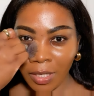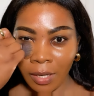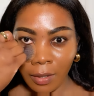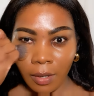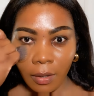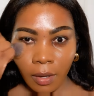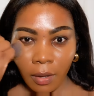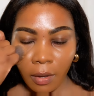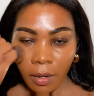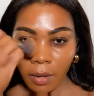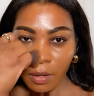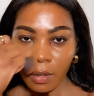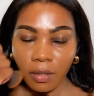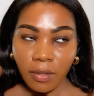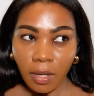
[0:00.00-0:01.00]
it
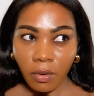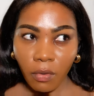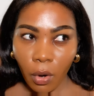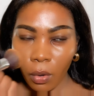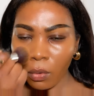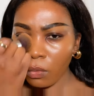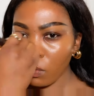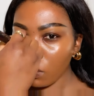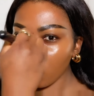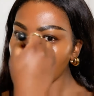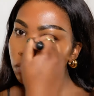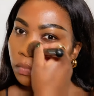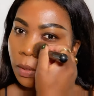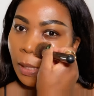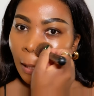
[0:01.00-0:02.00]
Synchro
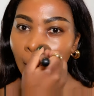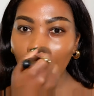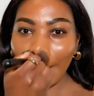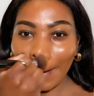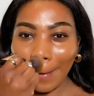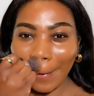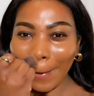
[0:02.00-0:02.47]
Skin.